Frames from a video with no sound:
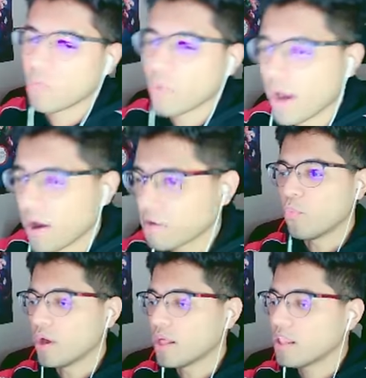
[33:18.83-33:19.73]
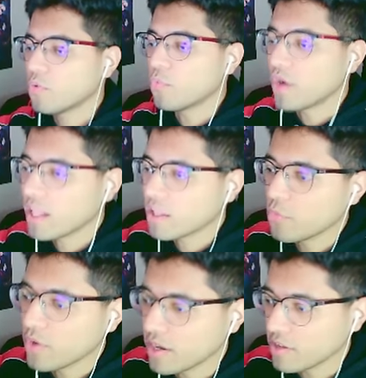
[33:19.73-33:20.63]
Wow.
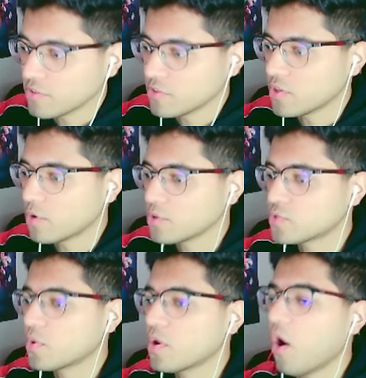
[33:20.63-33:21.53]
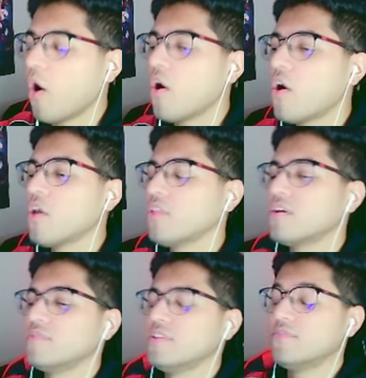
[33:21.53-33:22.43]
Well. Those were all
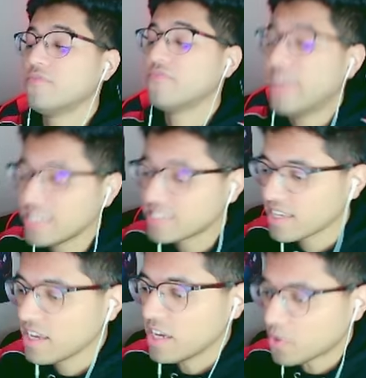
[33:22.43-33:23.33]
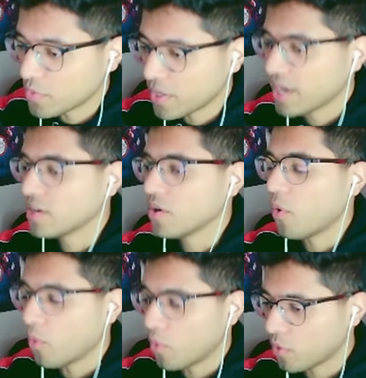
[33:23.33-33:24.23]
of the Fate Grand
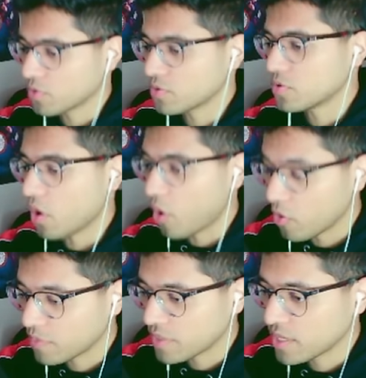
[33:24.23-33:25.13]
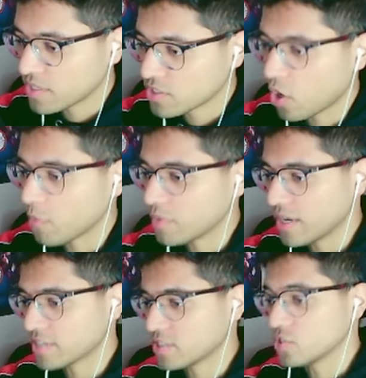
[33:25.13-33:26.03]
Order openings. Hope you
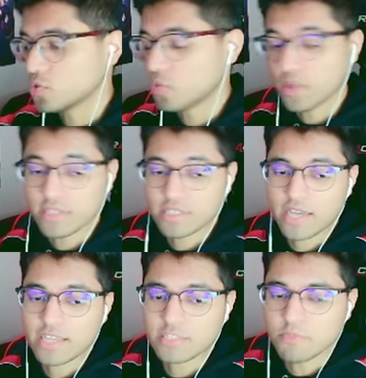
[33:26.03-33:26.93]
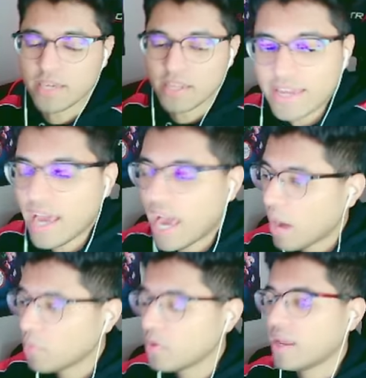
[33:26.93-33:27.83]
guys enjoyed. This has been an
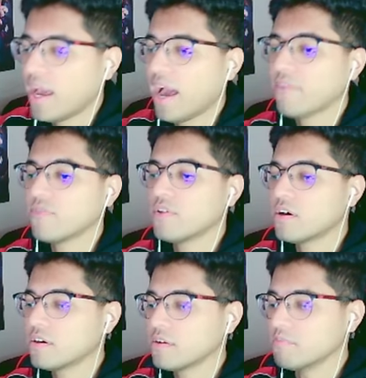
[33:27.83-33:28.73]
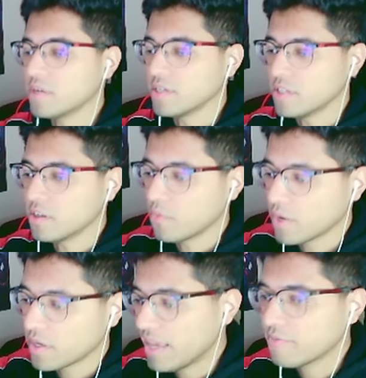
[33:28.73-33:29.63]
hour and a half long, but you know
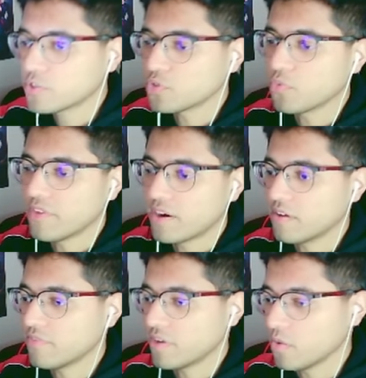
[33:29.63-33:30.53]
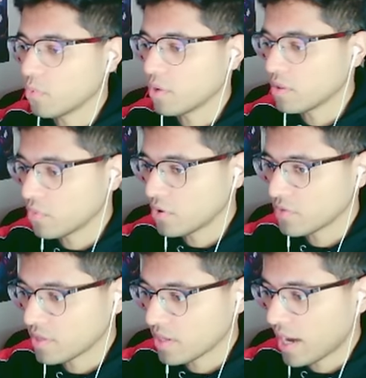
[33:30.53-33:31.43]
what? It was very, very well
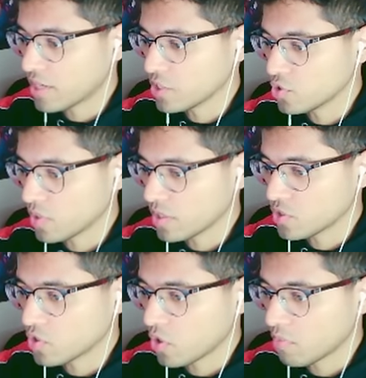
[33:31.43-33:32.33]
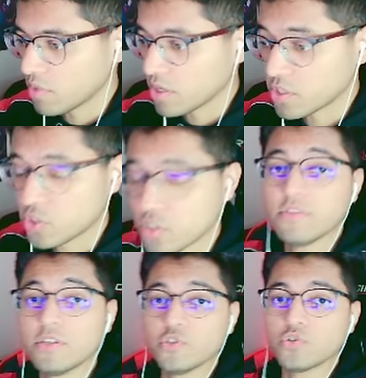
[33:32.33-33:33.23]
worth it. I enjoyed it so much. If you
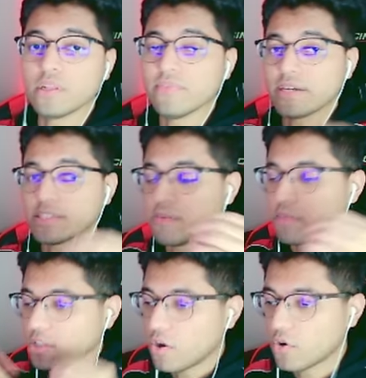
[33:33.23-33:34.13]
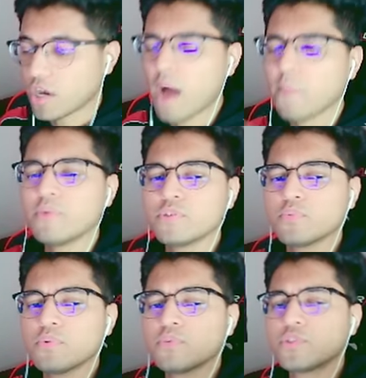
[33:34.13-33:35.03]
did enjoy, leave a like down below. Comment which
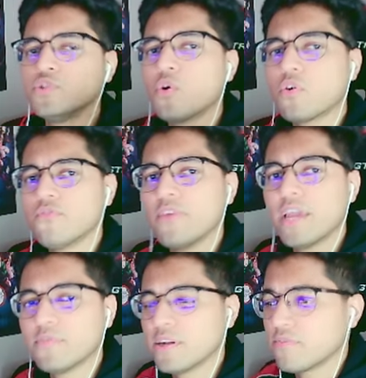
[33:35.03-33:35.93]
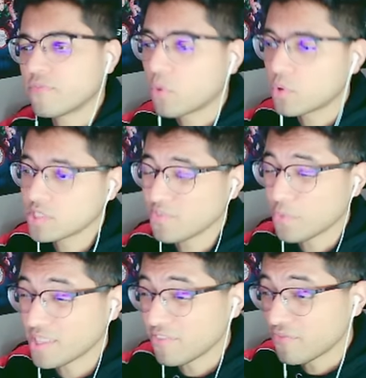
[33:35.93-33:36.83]
one was your favorite. And of course, if you
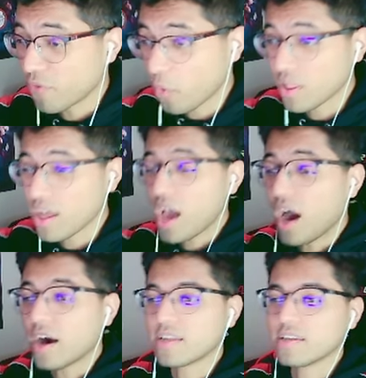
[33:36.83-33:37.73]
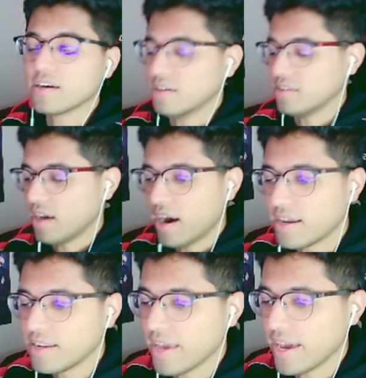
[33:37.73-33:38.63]
want the full, uncut,
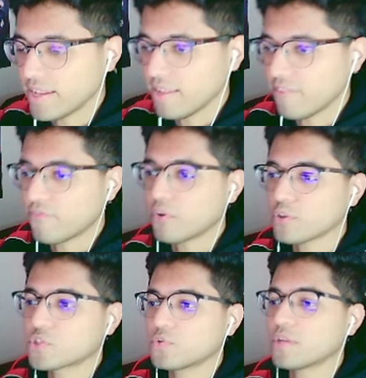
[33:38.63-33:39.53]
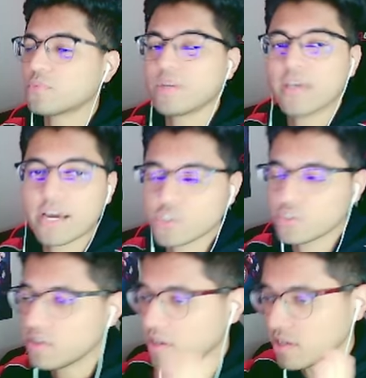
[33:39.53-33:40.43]
unedited, full screen
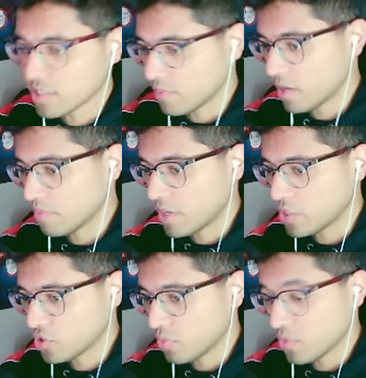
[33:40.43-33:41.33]
reaction, it's going to be on Patreon.